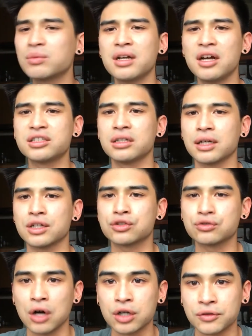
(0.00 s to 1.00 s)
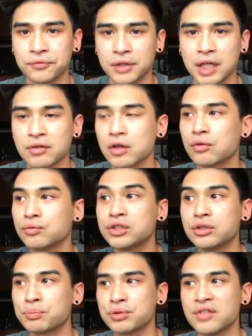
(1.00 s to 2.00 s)
This one has like a stronger
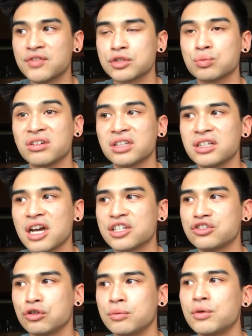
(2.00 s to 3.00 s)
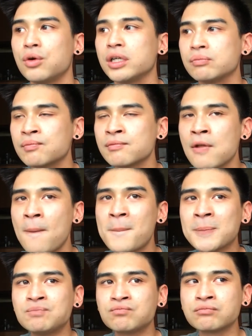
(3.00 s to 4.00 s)
flavor of the previous one, the yakisoba one.
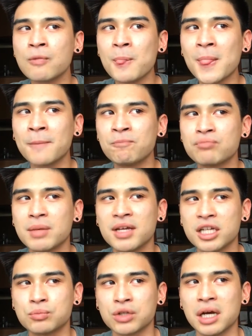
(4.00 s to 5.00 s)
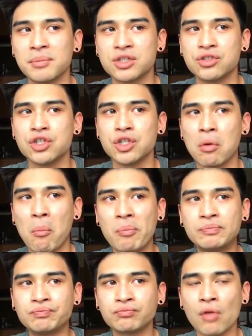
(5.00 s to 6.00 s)
Maybe it has more
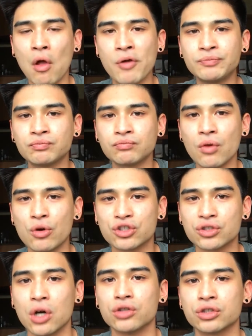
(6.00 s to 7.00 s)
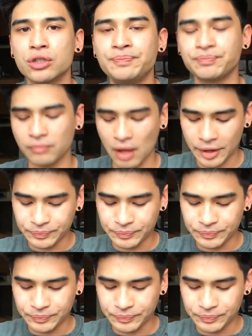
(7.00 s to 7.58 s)
MSG or salt.